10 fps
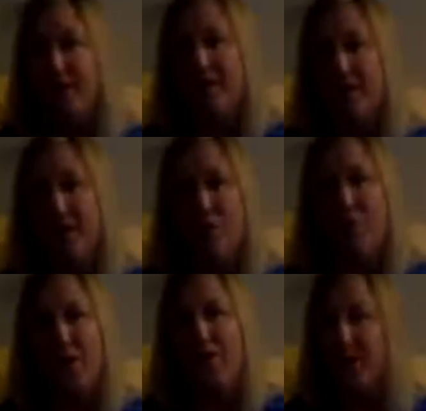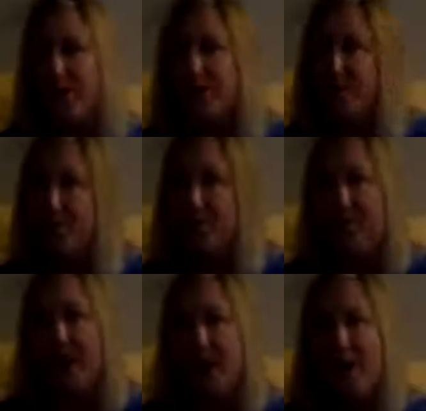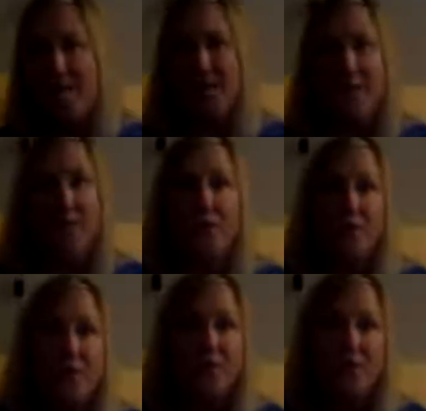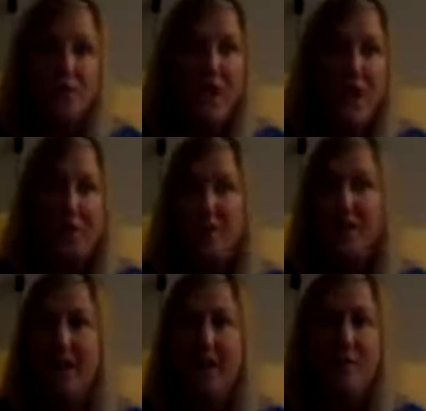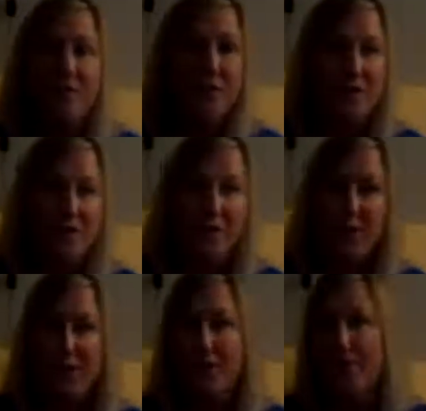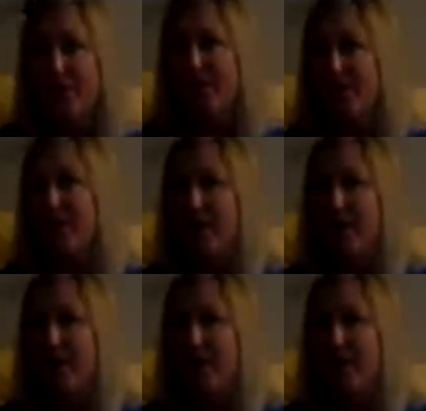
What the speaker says: you know, what if I lose my job, or you do lose your job and you can't afford your bills, and